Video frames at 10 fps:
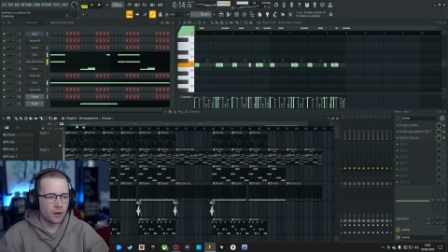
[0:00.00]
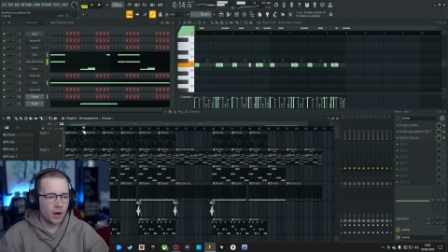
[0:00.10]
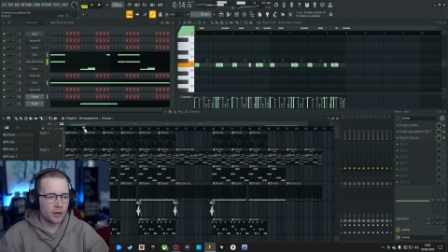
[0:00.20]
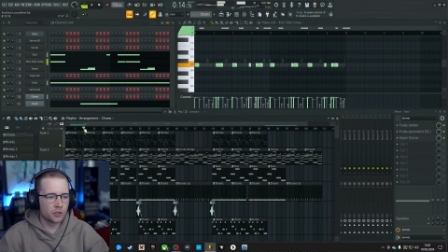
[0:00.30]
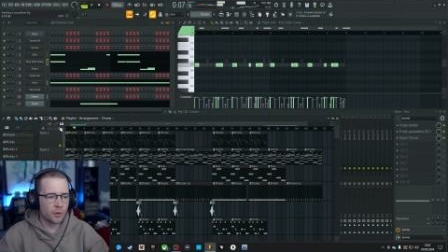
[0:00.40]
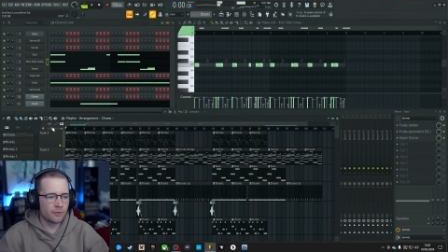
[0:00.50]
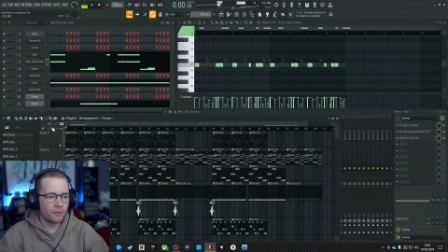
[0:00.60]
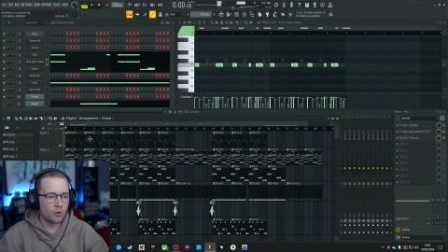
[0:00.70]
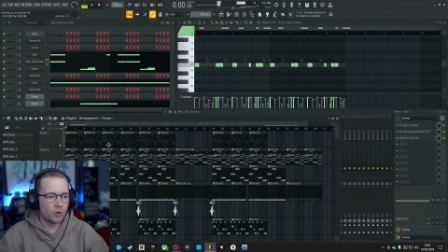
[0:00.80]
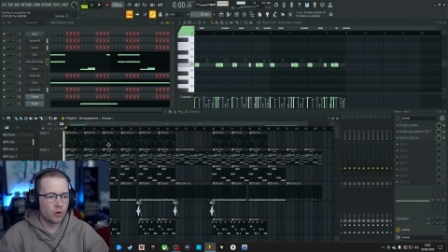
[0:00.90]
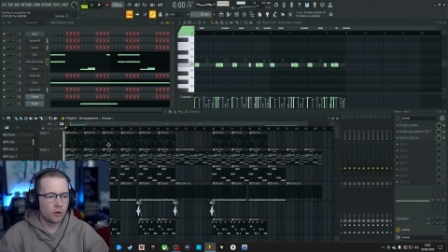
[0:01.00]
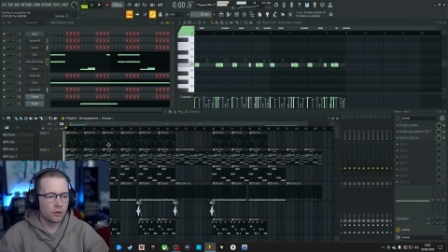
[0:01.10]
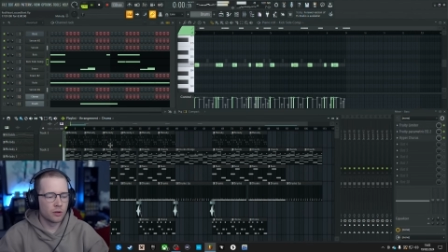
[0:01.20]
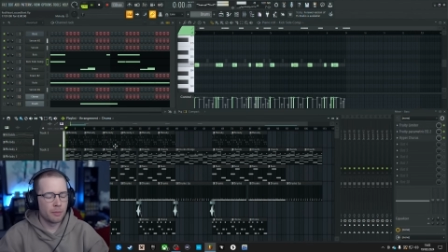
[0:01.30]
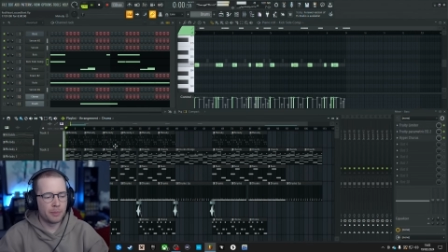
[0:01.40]
I just went for
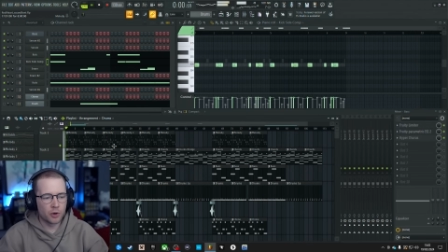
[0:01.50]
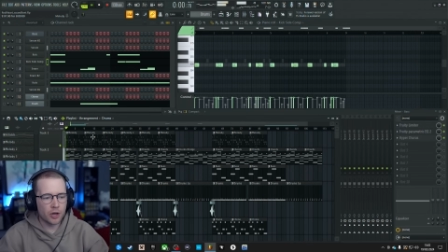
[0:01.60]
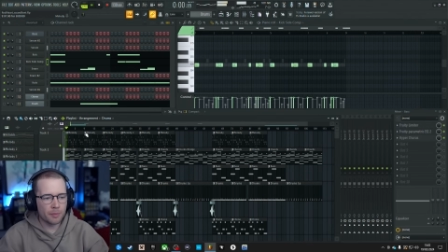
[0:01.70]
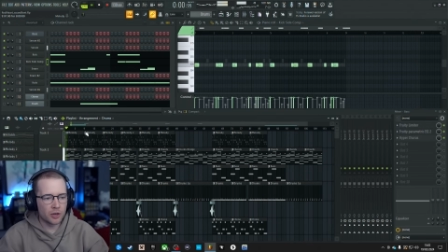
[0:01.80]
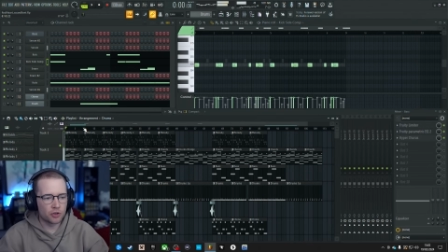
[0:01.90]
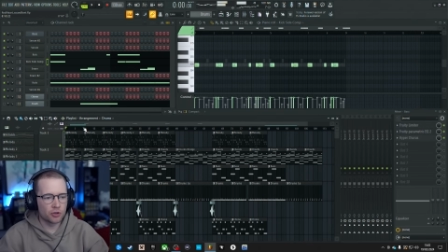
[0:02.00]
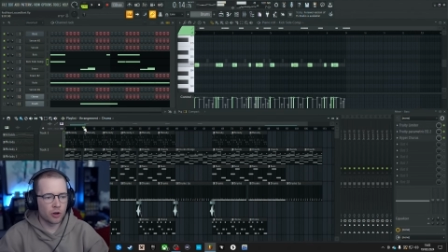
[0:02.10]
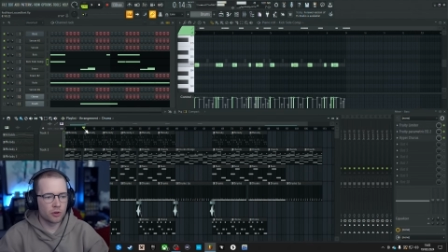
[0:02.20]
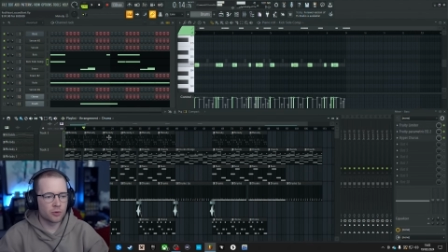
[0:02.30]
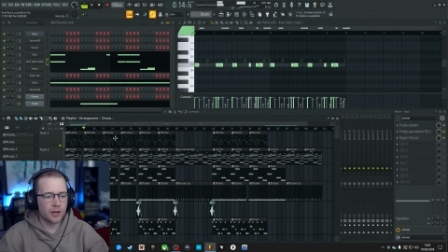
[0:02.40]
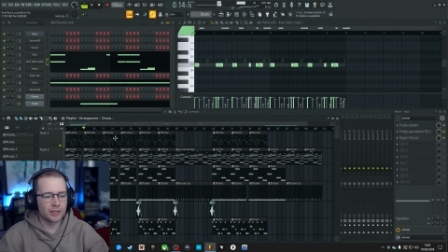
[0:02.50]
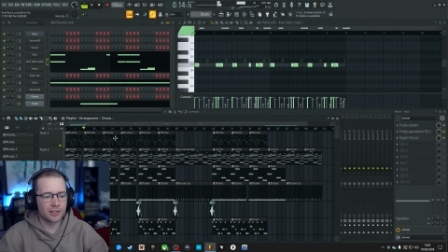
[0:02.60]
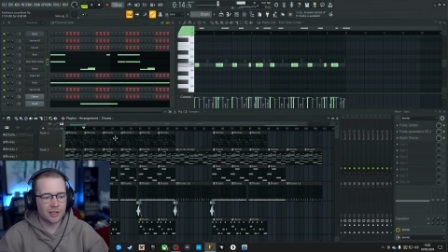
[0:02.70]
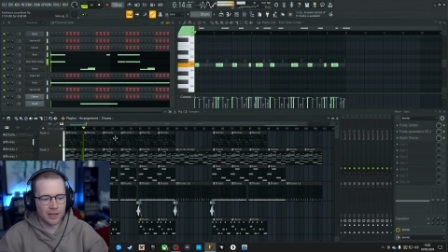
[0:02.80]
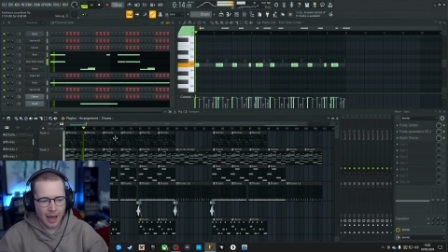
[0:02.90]
build up intro so I can
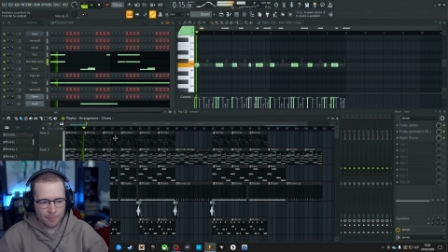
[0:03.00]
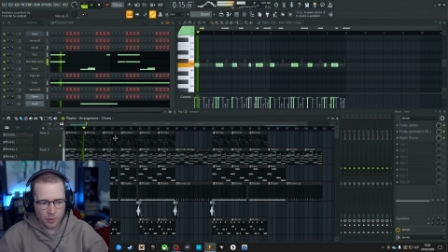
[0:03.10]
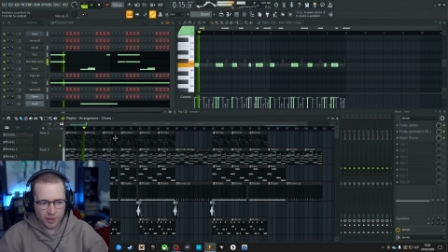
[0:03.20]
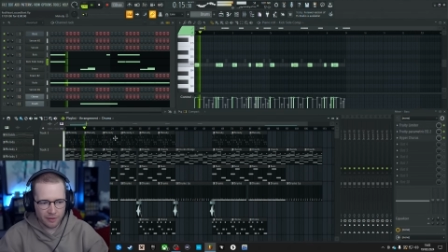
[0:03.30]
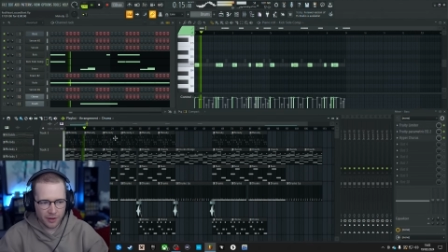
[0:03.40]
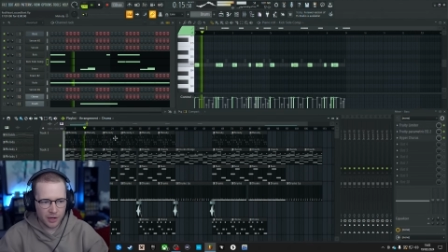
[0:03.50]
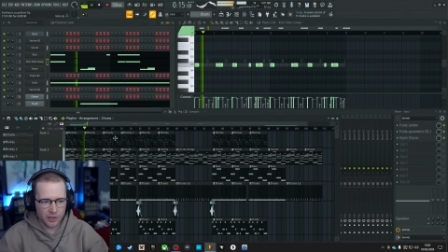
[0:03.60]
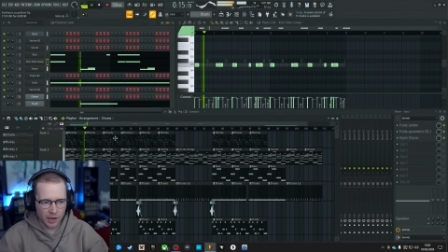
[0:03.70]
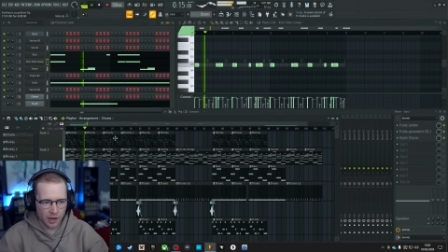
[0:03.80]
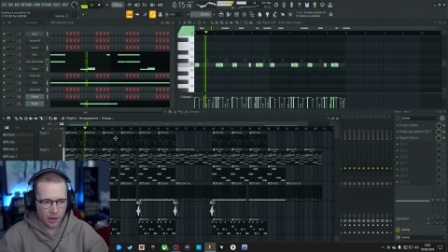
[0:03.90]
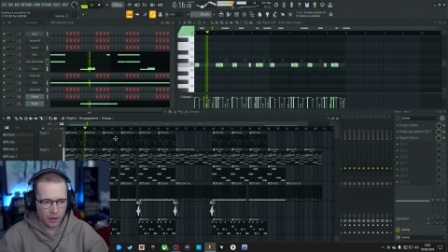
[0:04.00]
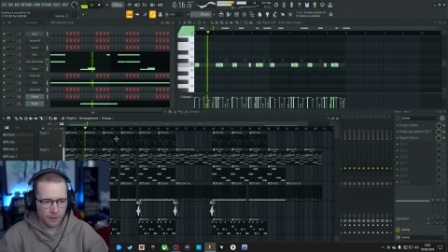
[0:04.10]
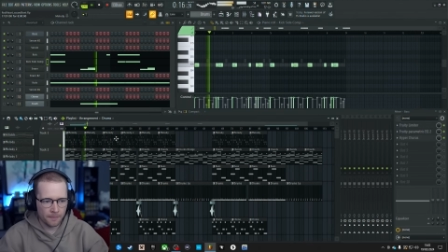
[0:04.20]
slap you in the face here.